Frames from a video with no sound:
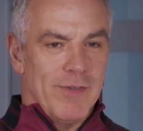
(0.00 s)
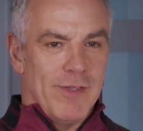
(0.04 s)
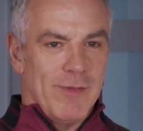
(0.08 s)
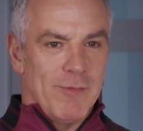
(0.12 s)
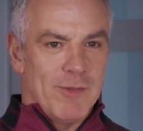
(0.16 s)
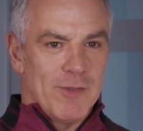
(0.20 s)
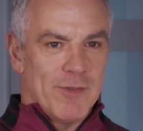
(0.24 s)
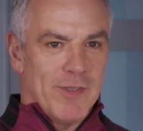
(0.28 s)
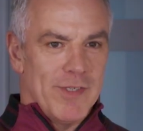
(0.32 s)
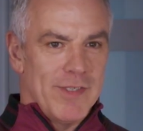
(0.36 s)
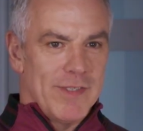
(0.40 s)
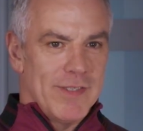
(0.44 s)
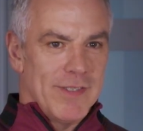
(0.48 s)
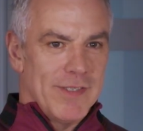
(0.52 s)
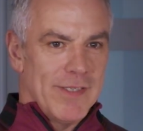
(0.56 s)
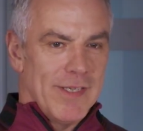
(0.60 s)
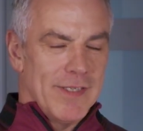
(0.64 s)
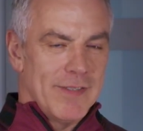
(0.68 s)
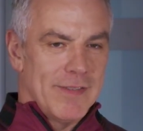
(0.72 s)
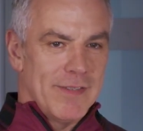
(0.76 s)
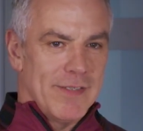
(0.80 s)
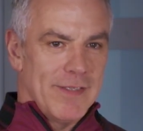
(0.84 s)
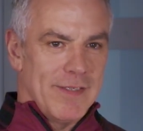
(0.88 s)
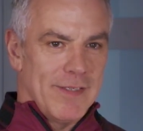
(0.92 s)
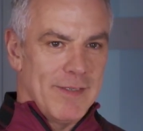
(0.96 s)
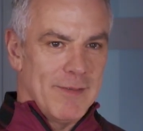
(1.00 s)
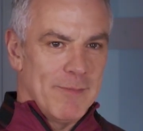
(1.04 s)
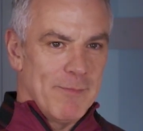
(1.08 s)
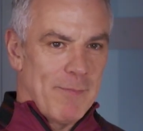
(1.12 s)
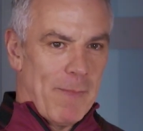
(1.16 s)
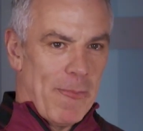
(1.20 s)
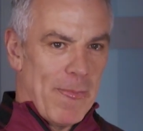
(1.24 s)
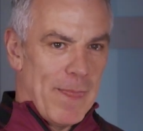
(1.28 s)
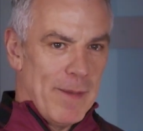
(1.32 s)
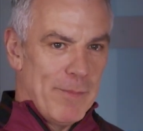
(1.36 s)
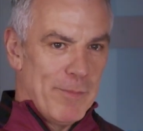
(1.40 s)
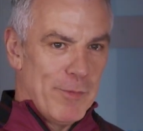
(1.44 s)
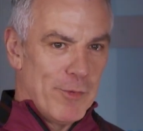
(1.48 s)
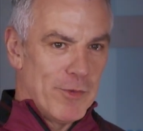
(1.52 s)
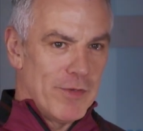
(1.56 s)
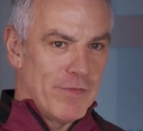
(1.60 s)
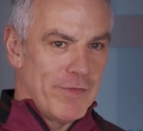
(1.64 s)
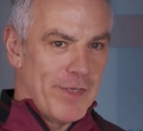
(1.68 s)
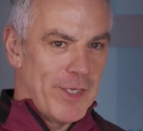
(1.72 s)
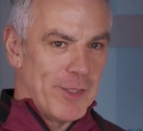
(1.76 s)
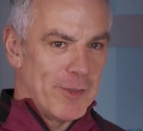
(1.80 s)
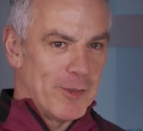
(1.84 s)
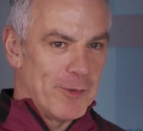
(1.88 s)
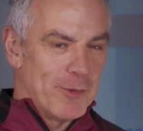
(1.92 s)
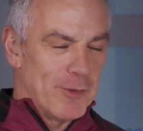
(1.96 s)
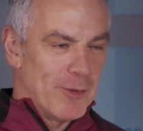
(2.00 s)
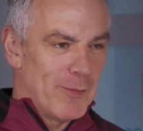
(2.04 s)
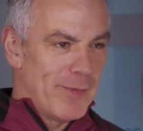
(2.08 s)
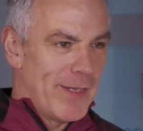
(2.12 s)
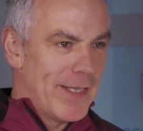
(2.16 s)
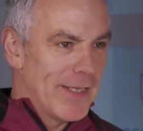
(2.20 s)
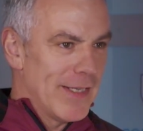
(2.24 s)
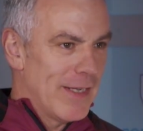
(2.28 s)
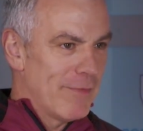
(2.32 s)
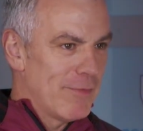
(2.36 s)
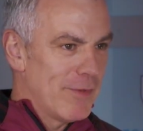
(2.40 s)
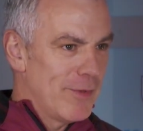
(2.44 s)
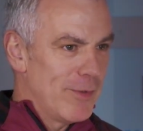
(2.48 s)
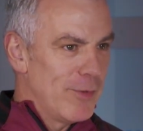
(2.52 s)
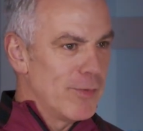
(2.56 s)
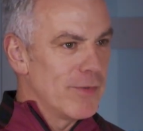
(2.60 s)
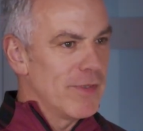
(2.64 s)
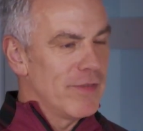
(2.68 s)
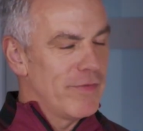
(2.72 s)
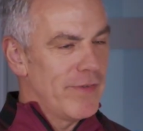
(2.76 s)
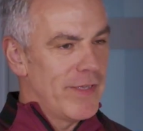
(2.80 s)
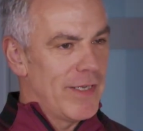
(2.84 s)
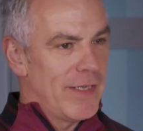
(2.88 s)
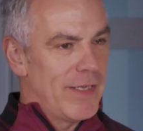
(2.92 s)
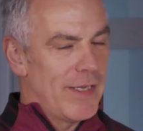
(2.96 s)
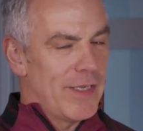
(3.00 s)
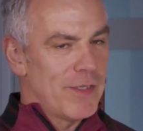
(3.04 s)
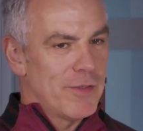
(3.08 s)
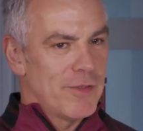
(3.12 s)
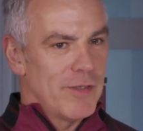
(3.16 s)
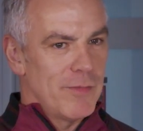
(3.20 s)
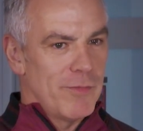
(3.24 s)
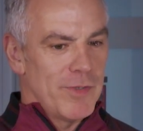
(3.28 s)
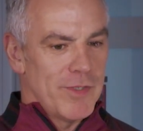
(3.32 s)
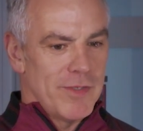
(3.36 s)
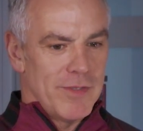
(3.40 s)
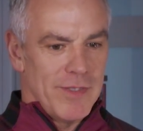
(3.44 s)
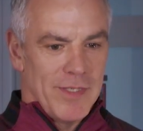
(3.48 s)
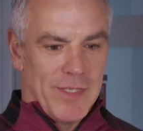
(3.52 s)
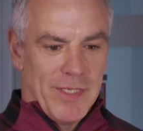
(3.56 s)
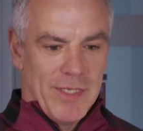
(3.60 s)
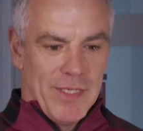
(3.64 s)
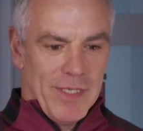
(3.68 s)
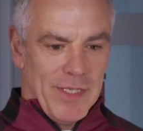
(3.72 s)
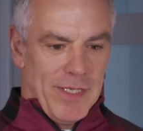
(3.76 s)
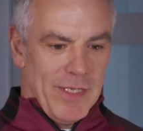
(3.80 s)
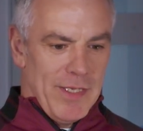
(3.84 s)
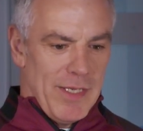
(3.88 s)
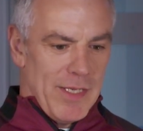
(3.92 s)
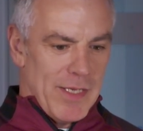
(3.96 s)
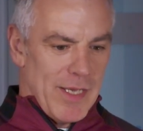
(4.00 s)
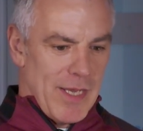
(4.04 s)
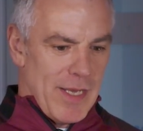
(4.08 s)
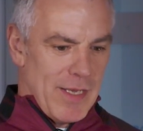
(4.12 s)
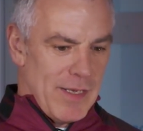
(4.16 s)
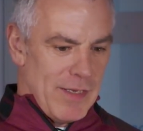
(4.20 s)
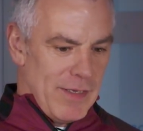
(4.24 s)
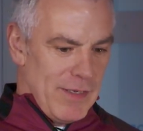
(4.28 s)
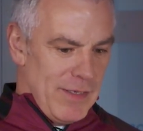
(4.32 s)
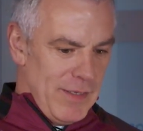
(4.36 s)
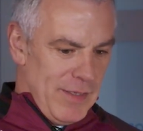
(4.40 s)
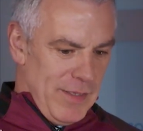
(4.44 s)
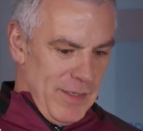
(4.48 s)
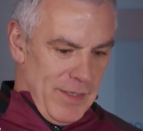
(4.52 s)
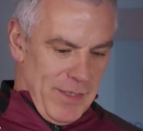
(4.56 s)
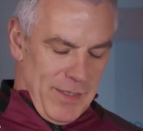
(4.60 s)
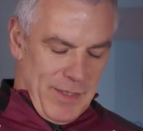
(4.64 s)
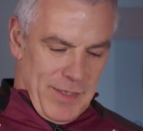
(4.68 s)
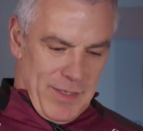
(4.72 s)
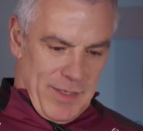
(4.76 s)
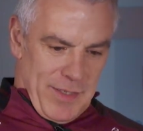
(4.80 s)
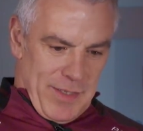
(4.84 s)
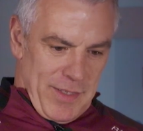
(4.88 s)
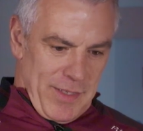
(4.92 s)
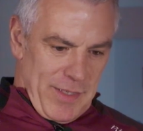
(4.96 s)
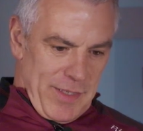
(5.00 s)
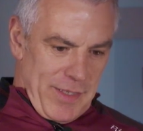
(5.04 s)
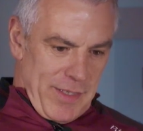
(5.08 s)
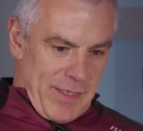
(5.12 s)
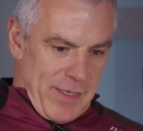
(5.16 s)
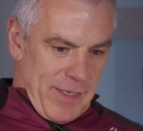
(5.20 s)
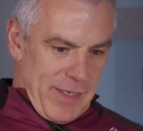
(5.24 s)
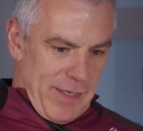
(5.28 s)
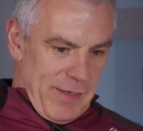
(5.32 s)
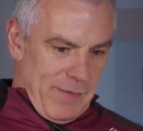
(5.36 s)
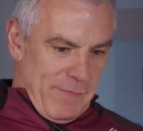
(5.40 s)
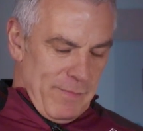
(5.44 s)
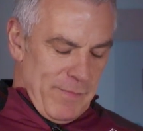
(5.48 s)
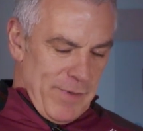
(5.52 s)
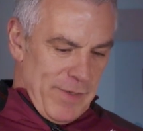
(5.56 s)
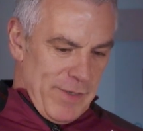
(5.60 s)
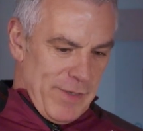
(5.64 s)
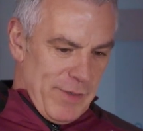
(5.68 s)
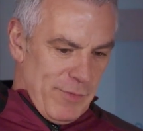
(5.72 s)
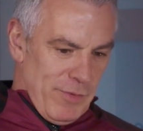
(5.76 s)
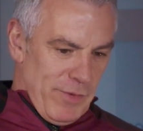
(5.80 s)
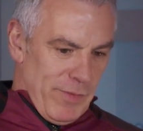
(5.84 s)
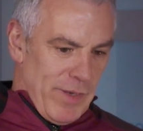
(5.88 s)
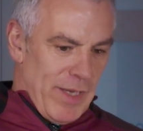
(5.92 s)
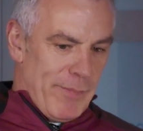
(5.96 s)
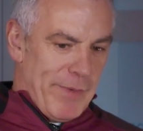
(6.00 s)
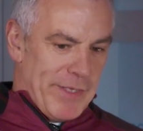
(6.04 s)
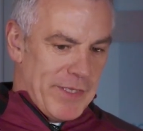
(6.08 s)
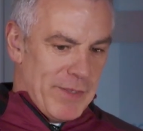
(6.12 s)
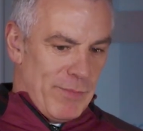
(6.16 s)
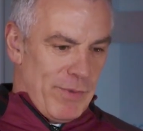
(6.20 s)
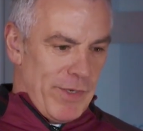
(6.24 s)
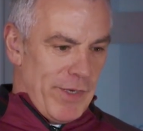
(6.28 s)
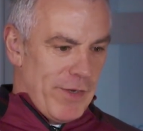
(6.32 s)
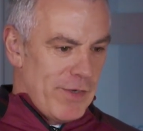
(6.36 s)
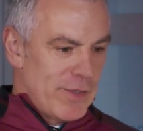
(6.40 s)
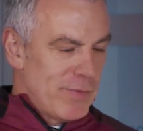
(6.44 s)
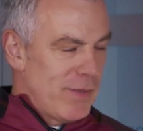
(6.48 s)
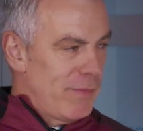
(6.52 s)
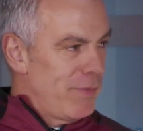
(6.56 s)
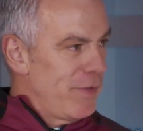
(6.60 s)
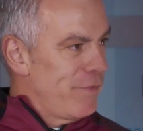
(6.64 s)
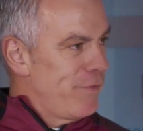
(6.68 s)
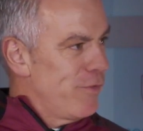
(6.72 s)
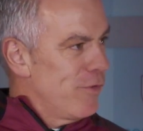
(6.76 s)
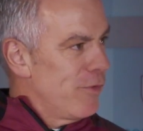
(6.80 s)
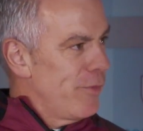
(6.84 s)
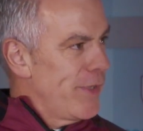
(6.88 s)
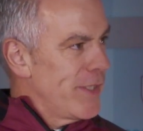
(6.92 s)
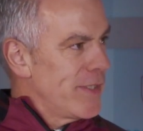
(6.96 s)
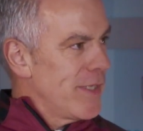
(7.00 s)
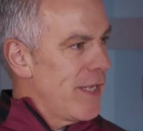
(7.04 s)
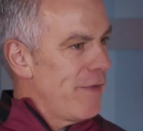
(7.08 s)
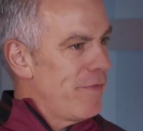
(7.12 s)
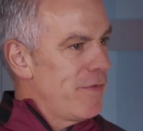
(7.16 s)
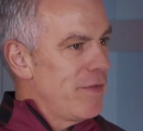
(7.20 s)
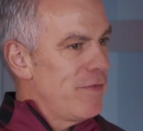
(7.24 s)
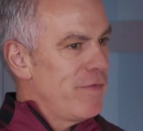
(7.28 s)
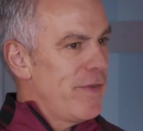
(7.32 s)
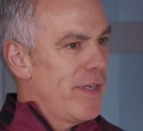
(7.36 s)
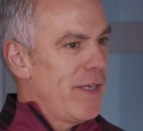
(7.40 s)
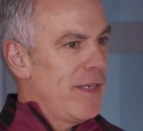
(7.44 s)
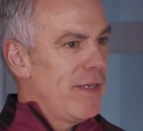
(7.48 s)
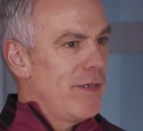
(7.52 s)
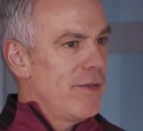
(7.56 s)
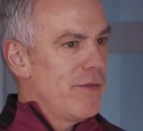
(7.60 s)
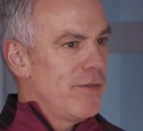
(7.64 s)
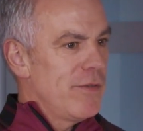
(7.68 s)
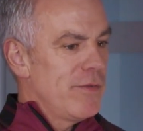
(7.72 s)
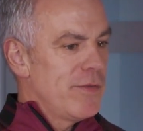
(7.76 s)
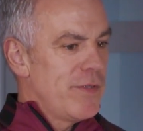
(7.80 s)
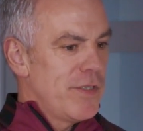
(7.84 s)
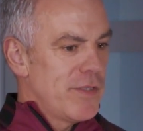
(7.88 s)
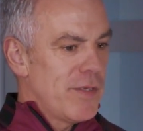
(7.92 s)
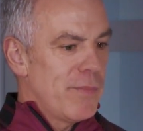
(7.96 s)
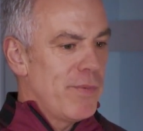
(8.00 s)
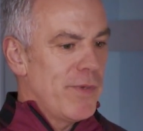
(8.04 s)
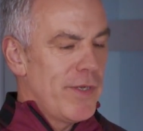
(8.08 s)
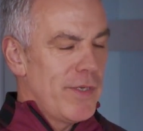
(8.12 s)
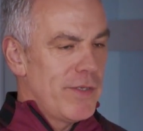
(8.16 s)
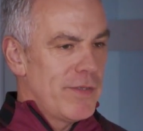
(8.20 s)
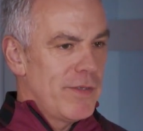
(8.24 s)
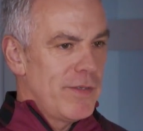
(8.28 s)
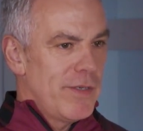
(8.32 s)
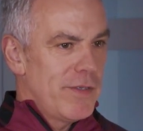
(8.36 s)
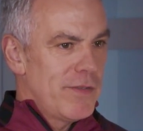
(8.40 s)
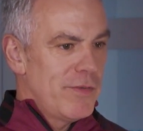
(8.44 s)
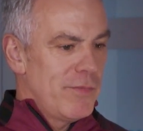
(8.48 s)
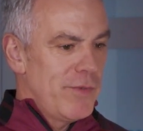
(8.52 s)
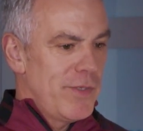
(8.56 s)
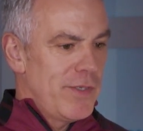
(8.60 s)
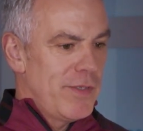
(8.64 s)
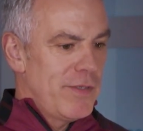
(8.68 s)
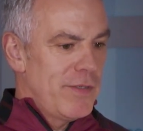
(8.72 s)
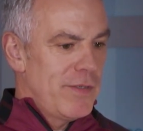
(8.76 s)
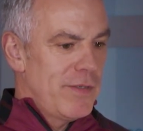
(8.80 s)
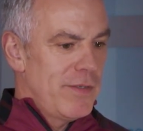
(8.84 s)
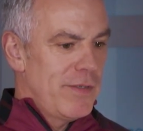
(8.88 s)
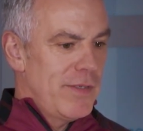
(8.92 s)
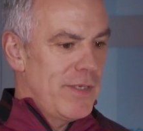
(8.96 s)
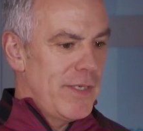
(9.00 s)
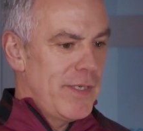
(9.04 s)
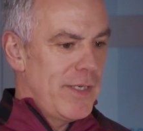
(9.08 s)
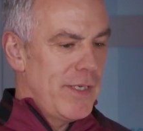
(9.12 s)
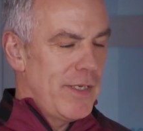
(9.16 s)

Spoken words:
of all, was trying to get the motivation to go back after losing the final last year, which again, I met the players probably 4 weeks after the final. It was disappointing not to win it.